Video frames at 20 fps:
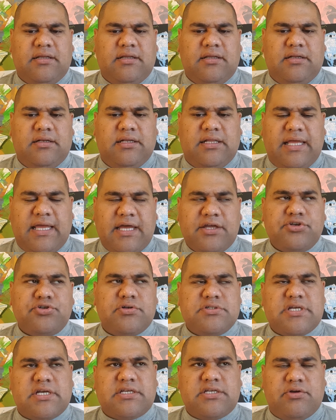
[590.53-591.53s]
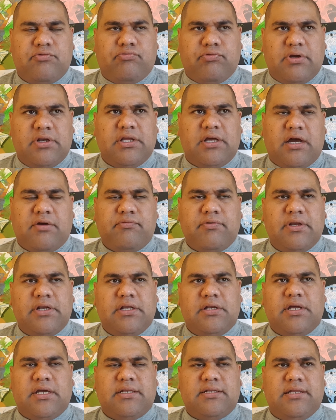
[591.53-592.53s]
Leandro is actually I really
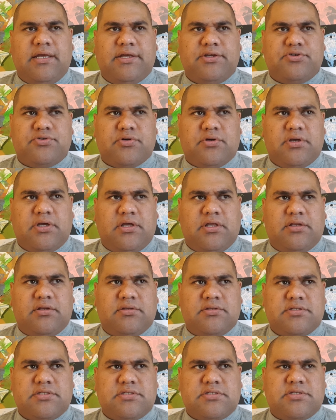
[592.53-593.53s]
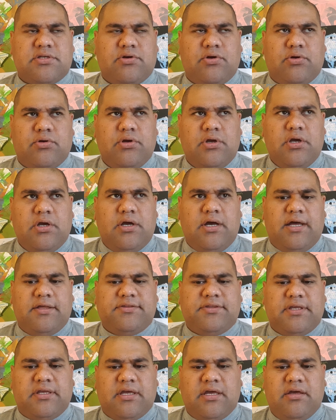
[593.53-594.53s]
like Leandro, and so I
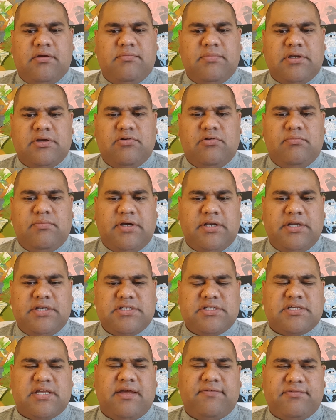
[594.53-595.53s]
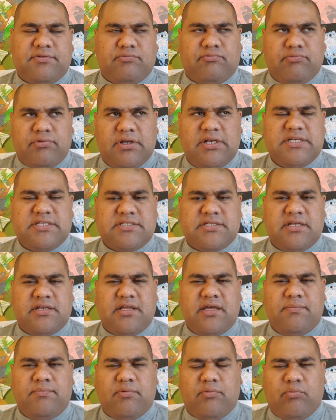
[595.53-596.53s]
think him and Kormani just have to really stand
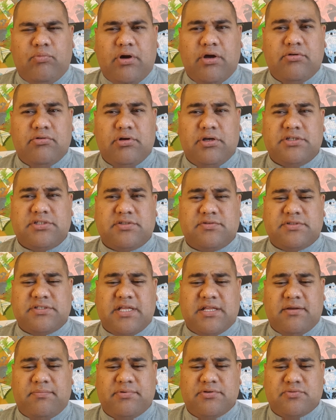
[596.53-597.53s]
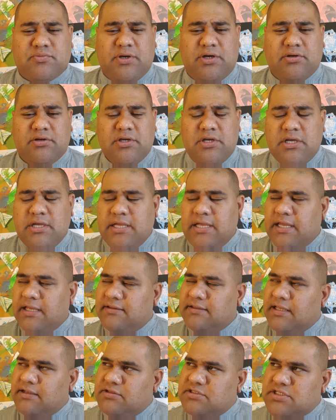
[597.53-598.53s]
up, and Whitehall has to stand up as well,
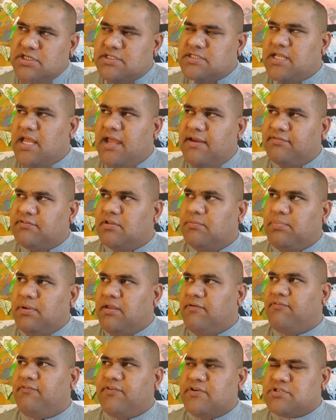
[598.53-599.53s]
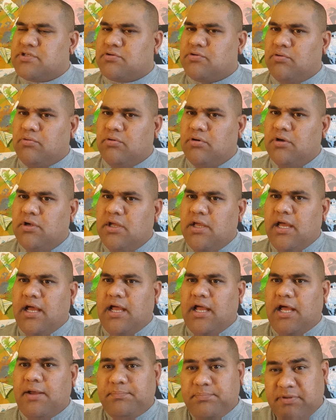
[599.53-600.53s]
and they just have to be physical,
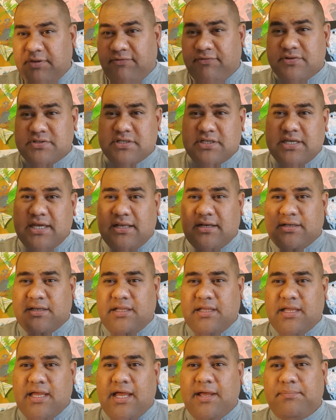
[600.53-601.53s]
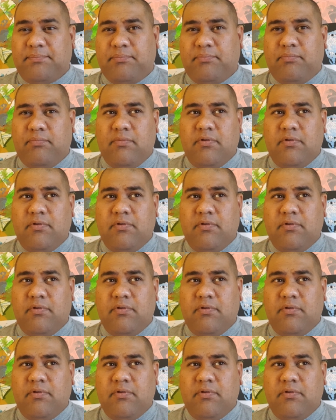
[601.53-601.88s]
up the physicality, up,